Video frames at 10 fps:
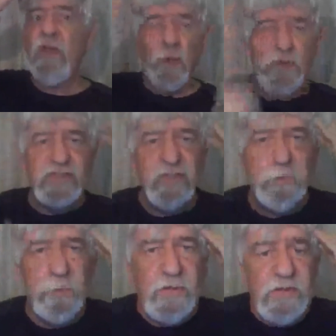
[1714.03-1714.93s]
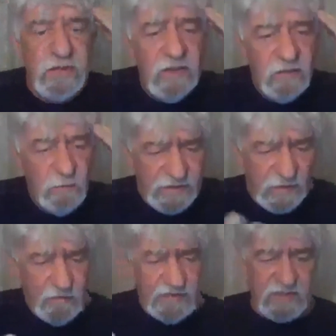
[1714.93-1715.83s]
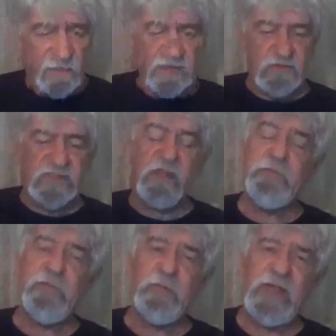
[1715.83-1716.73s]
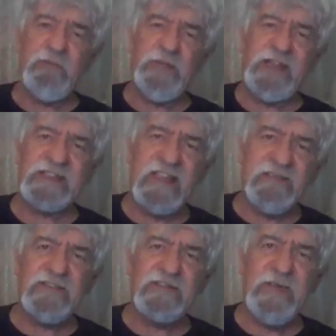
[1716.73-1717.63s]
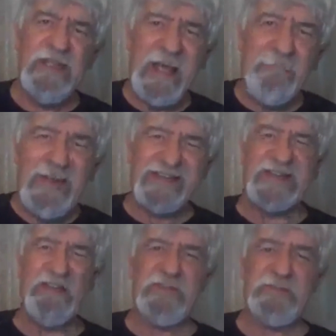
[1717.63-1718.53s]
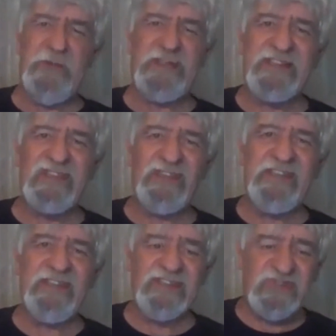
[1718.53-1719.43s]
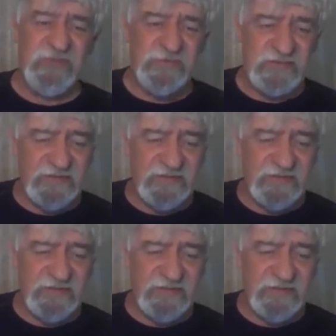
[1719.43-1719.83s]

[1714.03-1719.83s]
We start paying with our, with us with our self with our self respect about our self respect that's gone down the tubes.